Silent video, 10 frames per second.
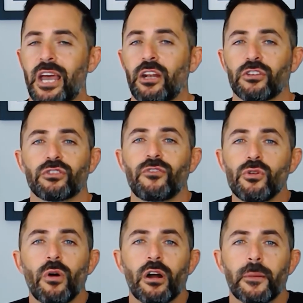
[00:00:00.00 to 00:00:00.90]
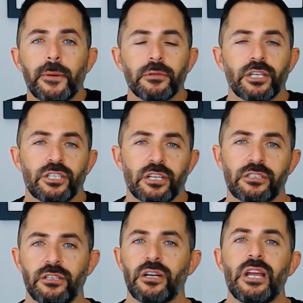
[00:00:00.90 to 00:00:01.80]
And also, if you are a public
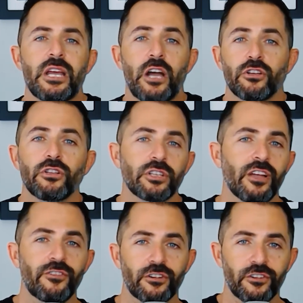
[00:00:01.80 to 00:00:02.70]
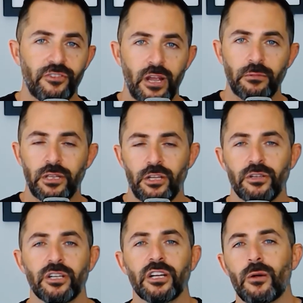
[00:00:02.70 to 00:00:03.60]
adjuster and you're looking for a family that
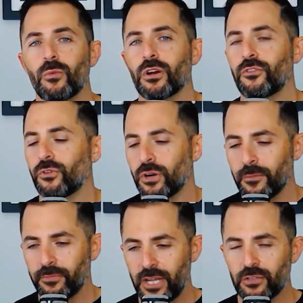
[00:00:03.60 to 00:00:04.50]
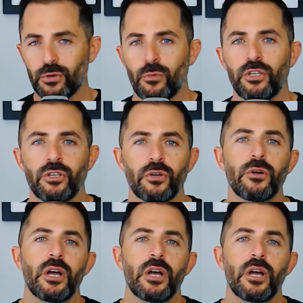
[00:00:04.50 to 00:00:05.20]
you can come work for, that's what we do.